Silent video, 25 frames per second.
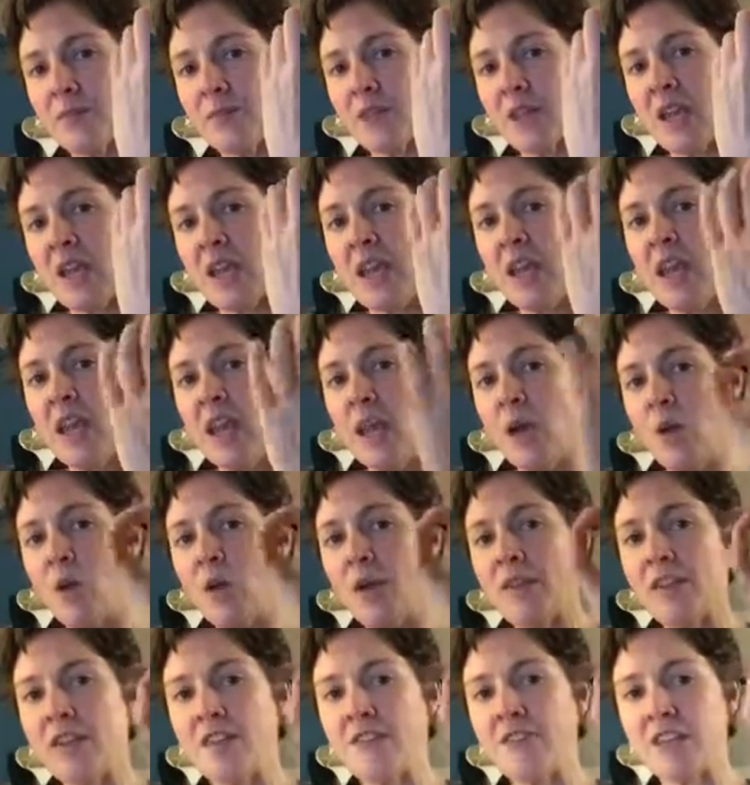Okay,
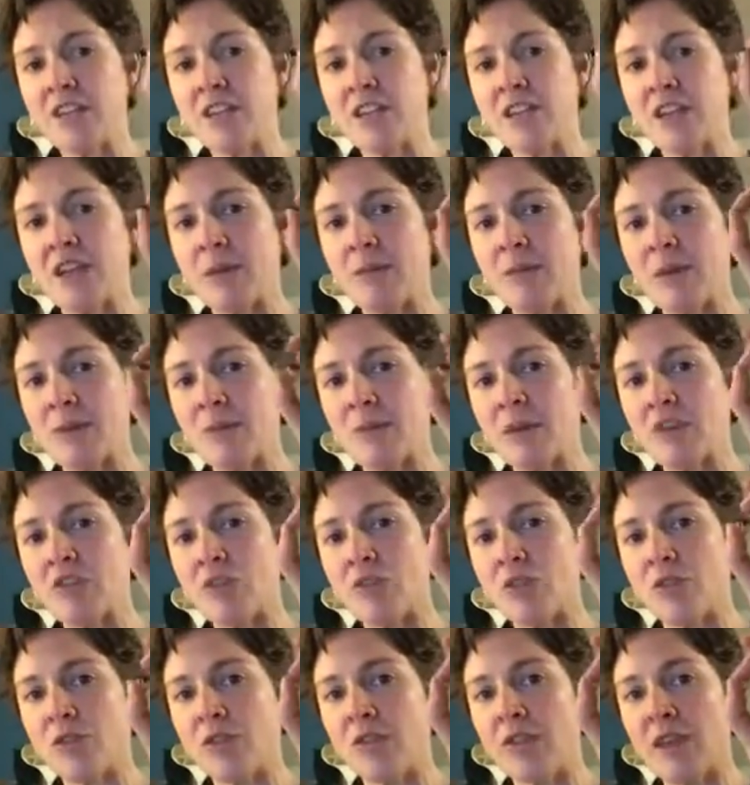when they're finger tapping, make
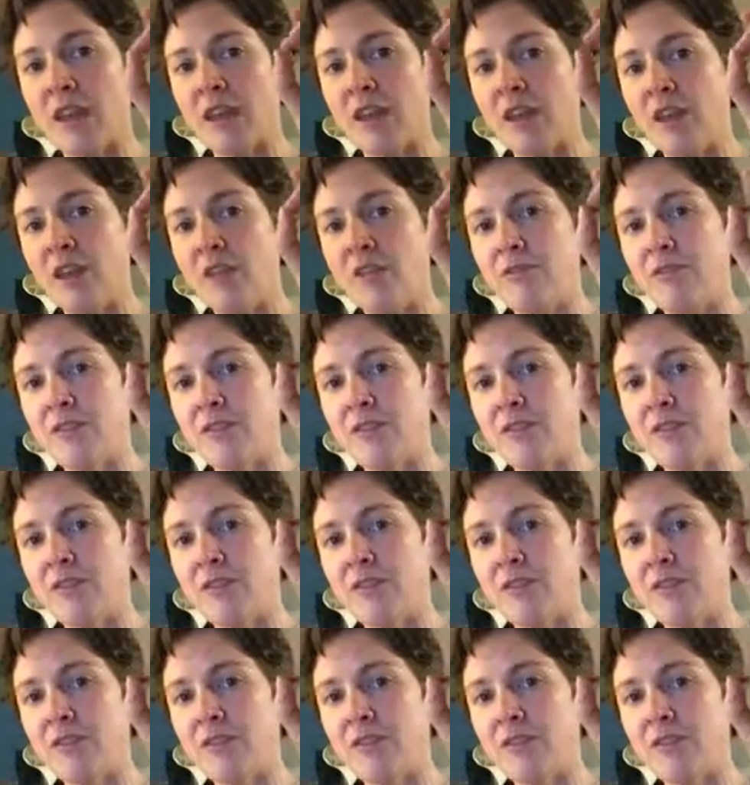sure that their